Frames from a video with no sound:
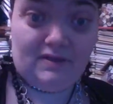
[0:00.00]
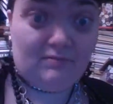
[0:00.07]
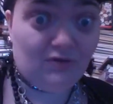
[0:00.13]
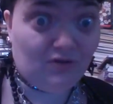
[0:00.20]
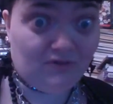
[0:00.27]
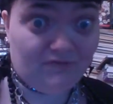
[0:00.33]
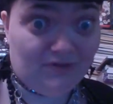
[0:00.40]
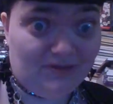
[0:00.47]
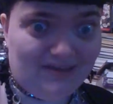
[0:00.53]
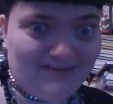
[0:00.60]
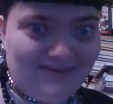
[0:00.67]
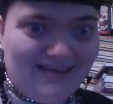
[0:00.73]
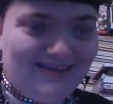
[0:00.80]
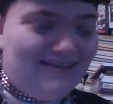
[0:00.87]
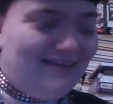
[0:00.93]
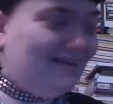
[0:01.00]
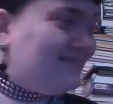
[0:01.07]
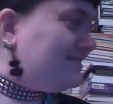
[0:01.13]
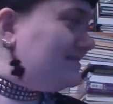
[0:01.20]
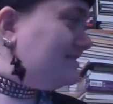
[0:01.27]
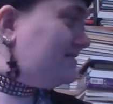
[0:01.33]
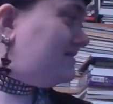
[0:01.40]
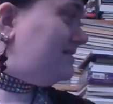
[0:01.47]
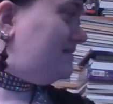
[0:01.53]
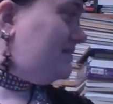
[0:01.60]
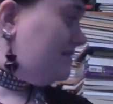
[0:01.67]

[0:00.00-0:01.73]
Because you all like deck lists.